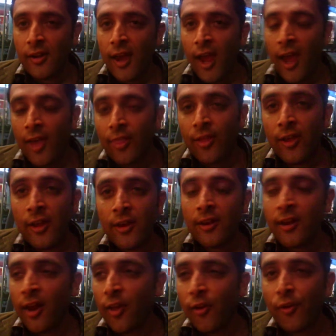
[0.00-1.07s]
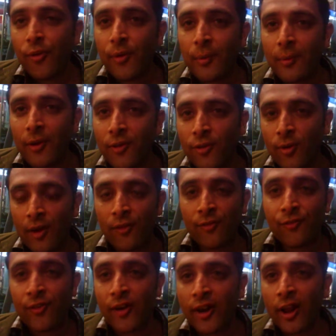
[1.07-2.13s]
And then another 3 months to
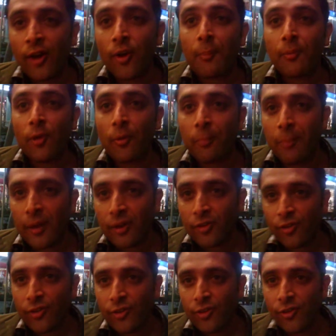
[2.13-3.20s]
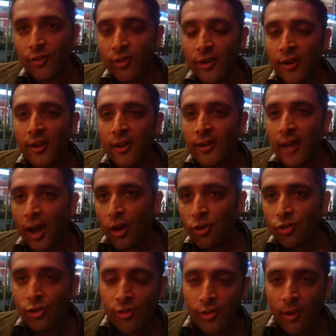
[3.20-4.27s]
figure out how to upload pictures. Now
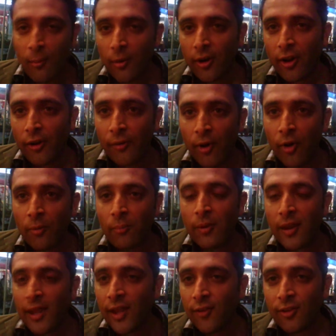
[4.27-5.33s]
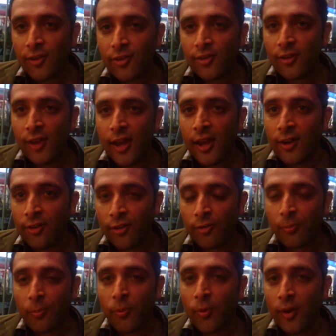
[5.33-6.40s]
she's somewhat on her own, but even today to this
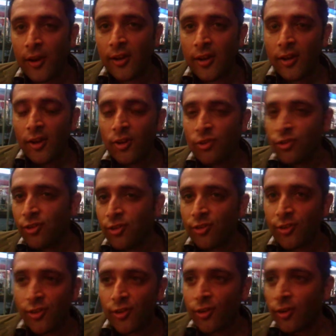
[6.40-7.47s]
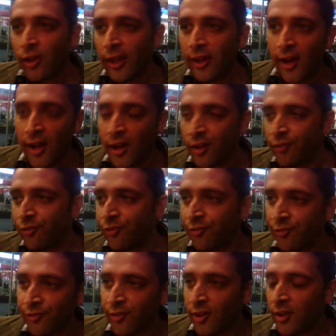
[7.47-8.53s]
point, she's still like kind of
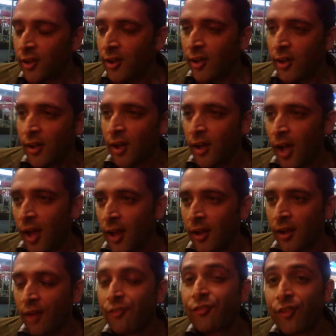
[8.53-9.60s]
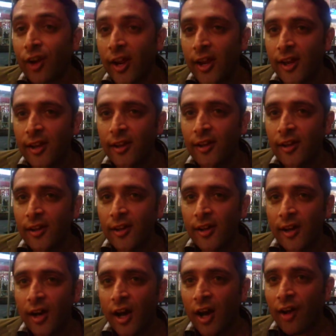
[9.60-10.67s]
afraid
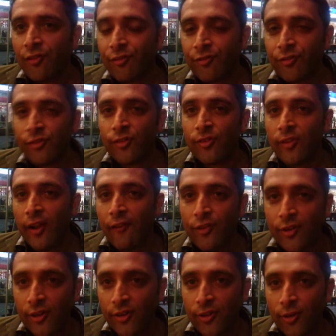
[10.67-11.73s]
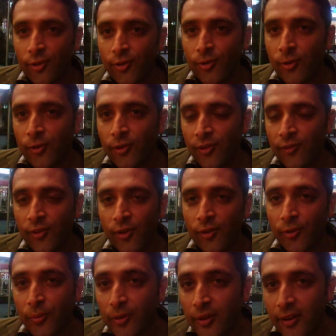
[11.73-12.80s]
of leveraging those tools, even though
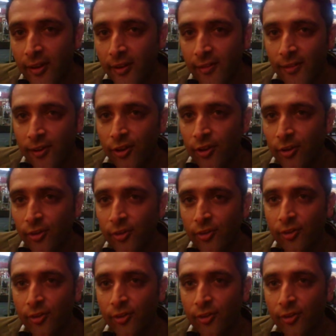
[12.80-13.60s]
it's really easy to use.